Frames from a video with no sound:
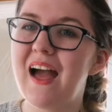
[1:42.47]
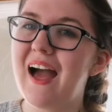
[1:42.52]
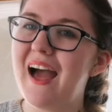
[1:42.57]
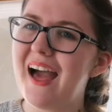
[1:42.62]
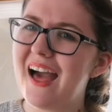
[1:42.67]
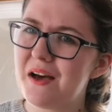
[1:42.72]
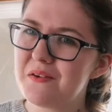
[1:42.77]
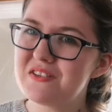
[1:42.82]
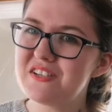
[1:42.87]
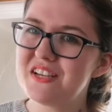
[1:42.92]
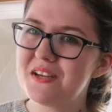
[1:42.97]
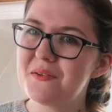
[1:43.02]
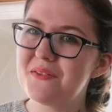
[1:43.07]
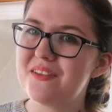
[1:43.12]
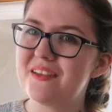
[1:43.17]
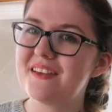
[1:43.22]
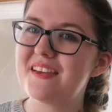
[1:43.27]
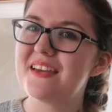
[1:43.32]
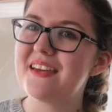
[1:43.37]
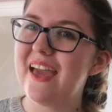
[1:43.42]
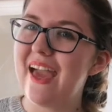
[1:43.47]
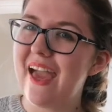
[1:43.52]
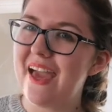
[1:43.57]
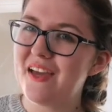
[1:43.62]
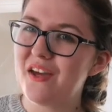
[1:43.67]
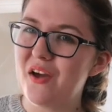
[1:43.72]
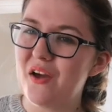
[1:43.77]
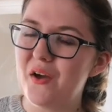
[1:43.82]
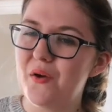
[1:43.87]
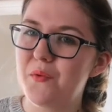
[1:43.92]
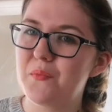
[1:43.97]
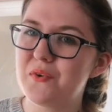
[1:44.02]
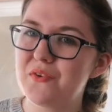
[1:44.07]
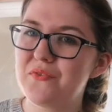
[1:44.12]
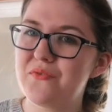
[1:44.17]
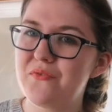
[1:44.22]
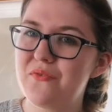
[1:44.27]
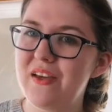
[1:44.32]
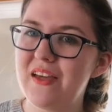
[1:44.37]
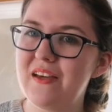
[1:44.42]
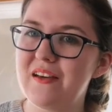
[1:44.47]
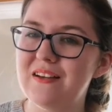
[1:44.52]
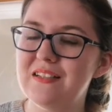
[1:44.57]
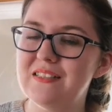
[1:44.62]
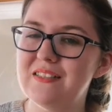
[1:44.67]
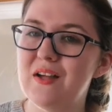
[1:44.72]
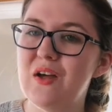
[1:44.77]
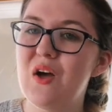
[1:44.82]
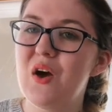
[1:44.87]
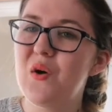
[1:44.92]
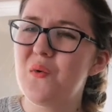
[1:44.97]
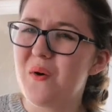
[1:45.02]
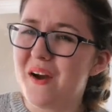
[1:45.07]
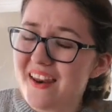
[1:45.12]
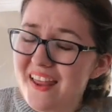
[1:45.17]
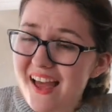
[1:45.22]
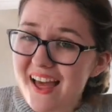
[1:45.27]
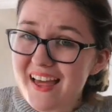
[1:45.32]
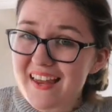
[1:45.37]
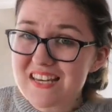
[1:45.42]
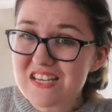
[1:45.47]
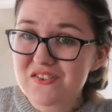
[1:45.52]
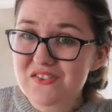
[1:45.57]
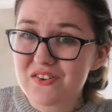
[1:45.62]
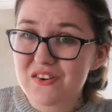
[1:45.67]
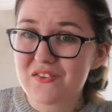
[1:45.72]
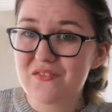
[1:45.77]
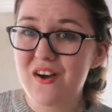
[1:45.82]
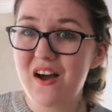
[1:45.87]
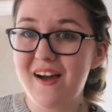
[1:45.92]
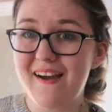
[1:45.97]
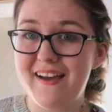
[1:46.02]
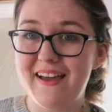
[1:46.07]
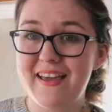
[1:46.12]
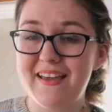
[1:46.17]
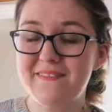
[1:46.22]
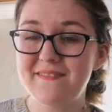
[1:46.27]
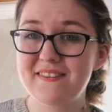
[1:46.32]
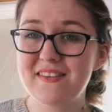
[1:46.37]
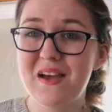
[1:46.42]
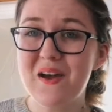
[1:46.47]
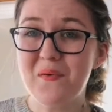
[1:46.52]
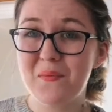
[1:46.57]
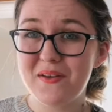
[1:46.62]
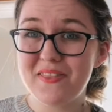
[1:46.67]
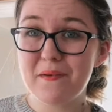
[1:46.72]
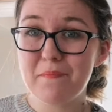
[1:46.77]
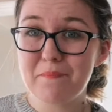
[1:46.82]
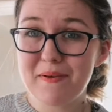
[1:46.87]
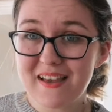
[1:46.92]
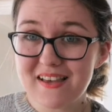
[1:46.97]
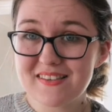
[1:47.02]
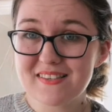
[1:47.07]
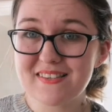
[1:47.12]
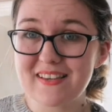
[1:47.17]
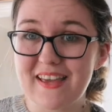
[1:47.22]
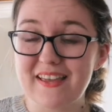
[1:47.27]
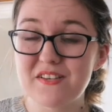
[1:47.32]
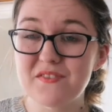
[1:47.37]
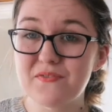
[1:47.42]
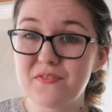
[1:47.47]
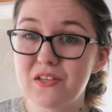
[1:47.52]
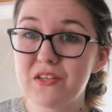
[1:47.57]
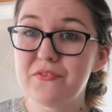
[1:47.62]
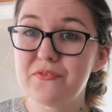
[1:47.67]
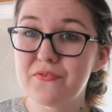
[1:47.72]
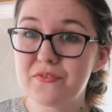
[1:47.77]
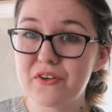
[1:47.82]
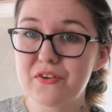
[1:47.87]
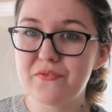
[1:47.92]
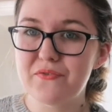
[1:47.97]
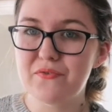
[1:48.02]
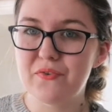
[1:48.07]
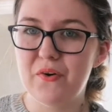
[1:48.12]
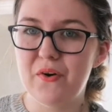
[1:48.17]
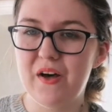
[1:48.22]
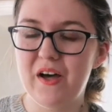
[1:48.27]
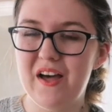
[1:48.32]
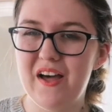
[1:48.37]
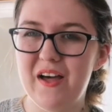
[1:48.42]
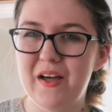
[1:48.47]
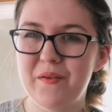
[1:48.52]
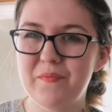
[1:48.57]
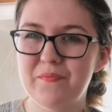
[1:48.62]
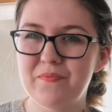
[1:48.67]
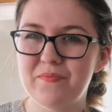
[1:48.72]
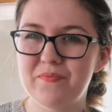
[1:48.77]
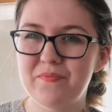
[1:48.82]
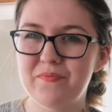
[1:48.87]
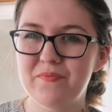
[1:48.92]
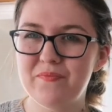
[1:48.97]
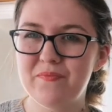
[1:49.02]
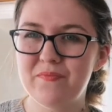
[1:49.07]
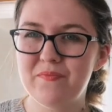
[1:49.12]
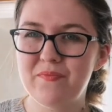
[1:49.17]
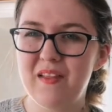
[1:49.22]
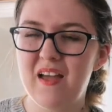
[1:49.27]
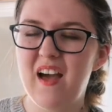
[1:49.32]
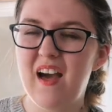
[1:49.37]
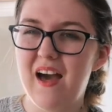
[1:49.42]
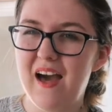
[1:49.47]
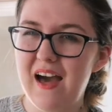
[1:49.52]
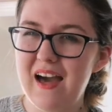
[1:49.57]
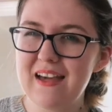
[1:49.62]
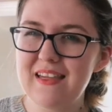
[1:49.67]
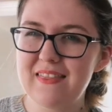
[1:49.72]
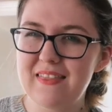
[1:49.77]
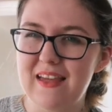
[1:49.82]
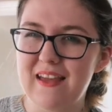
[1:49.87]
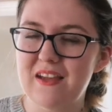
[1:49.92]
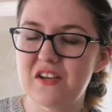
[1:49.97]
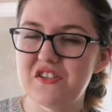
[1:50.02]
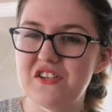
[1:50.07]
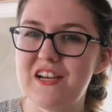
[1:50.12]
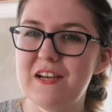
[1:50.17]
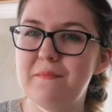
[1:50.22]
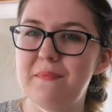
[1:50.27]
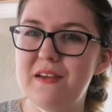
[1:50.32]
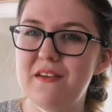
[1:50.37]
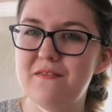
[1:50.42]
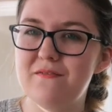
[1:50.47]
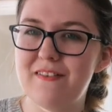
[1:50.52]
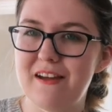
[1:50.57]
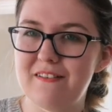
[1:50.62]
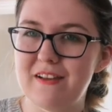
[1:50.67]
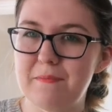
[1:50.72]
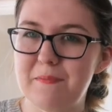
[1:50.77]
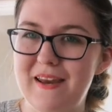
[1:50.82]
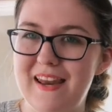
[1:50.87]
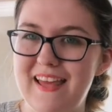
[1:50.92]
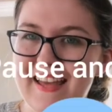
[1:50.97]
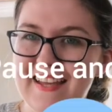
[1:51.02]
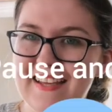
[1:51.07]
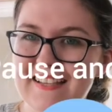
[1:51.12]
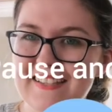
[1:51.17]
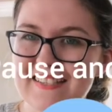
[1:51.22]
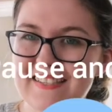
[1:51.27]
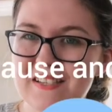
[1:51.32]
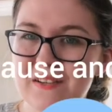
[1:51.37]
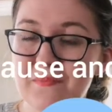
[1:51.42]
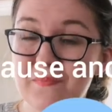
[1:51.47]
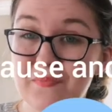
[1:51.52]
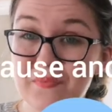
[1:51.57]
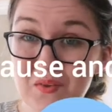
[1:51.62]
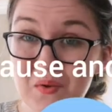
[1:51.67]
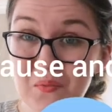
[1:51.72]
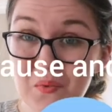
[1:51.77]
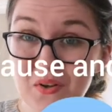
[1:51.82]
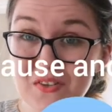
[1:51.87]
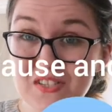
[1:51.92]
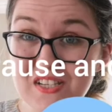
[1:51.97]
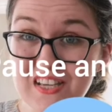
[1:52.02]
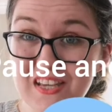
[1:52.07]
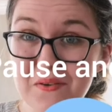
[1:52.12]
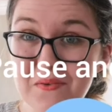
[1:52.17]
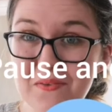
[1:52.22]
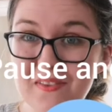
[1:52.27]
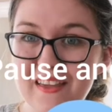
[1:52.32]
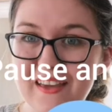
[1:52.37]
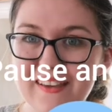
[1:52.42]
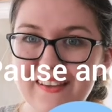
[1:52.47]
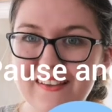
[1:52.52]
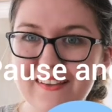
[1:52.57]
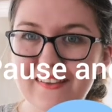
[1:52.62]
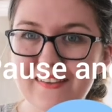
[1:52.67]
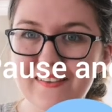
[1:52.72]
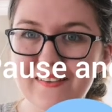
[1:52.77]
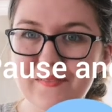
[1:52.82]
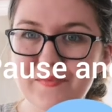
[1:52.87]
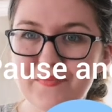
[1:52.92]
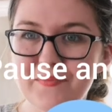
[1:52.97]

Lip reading: How do you think Akeyo would feel when Handa arrives with a basket full of fruit for her? I think she'd be very pleased. What do you think?